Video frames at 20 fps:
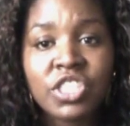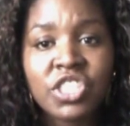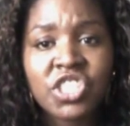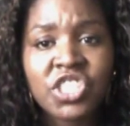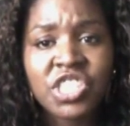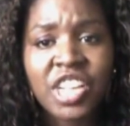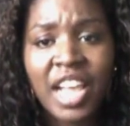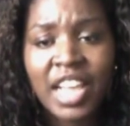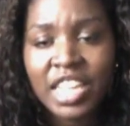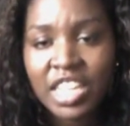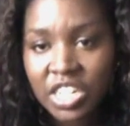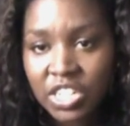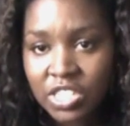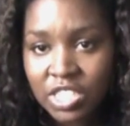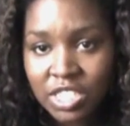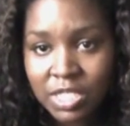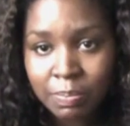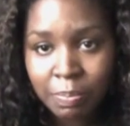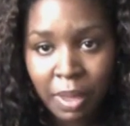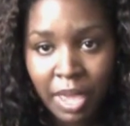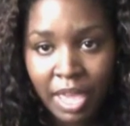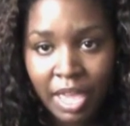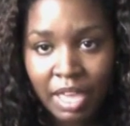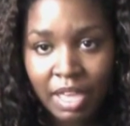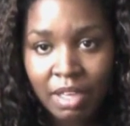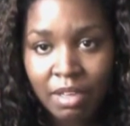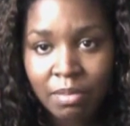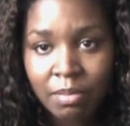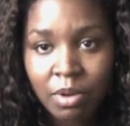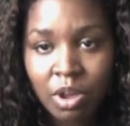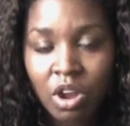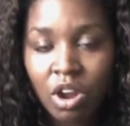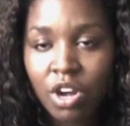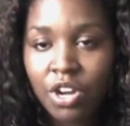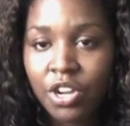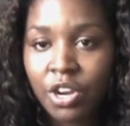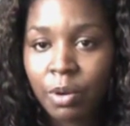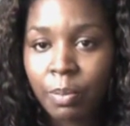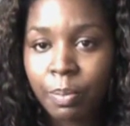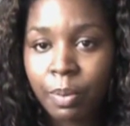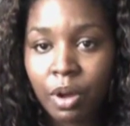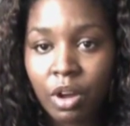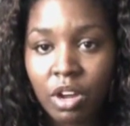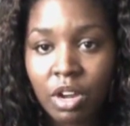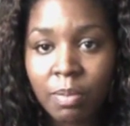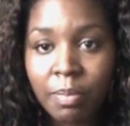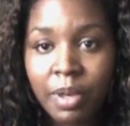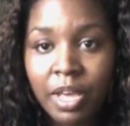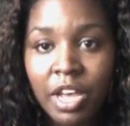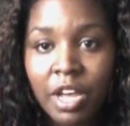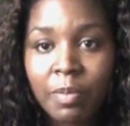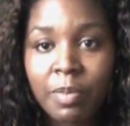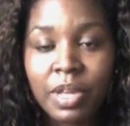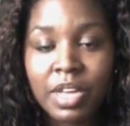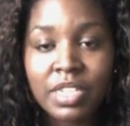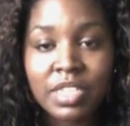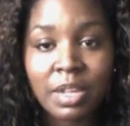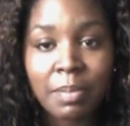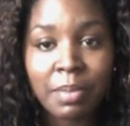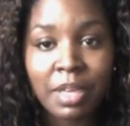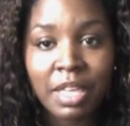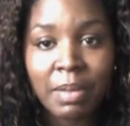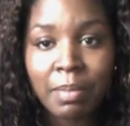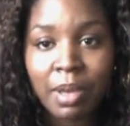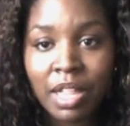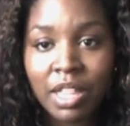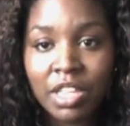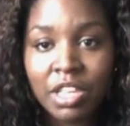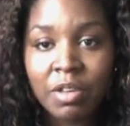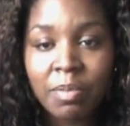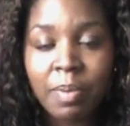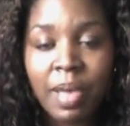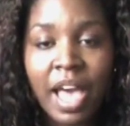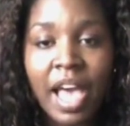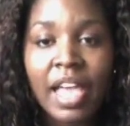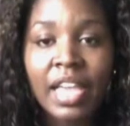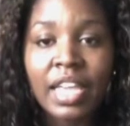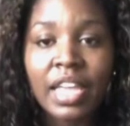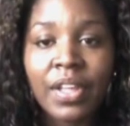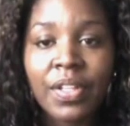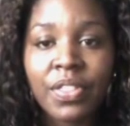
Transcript: check your spam or your bulk mail, because I'm emailing you back.